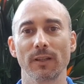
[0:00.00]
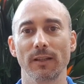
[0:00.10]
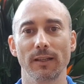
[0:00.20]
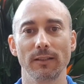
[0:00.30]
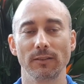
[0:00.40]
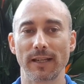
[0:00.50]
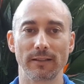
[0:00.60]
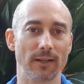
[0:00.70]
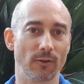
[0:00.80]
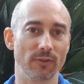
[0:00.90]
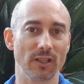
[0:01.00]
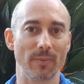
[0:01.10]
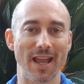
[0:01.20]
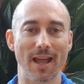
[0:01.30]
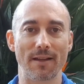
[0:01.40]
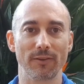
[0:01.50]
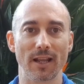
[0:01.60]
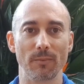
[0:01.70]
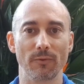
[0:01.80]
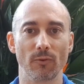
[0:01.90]
and take that obviously about half an
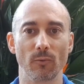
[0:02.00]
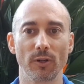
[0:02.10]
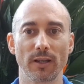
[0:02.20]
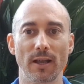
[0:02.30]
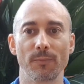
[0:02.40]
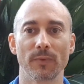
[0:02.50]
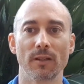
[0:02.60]
hour before a workout.